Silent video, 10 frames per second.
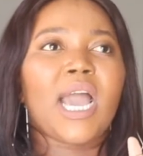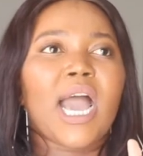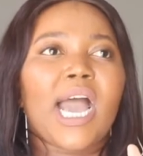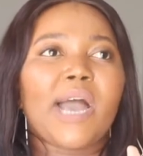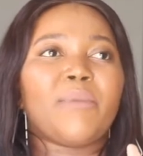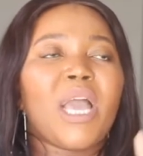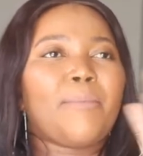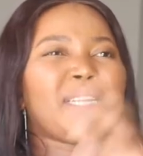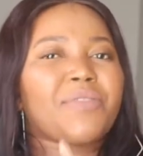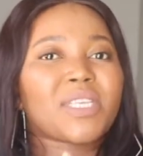
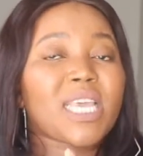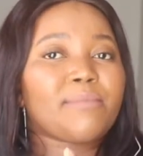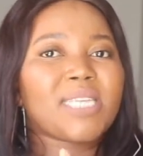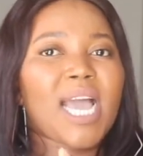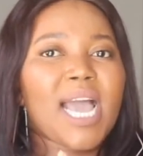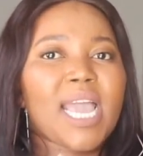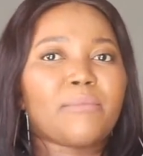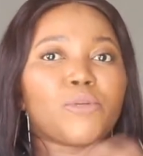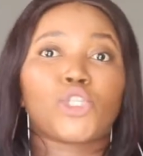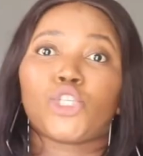But at the same
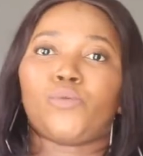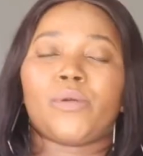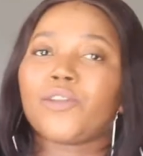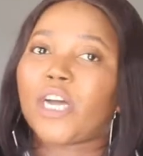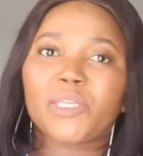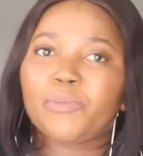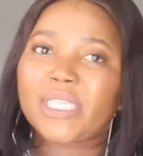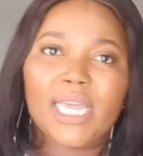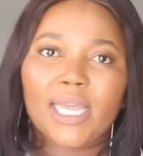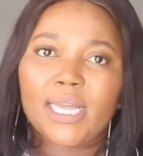time, should we not be
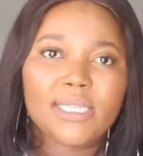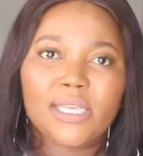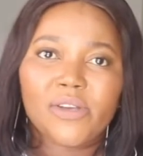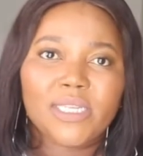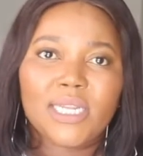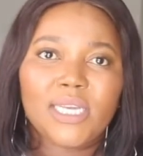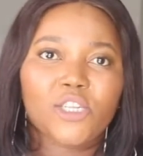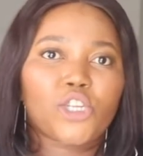taking it seriously?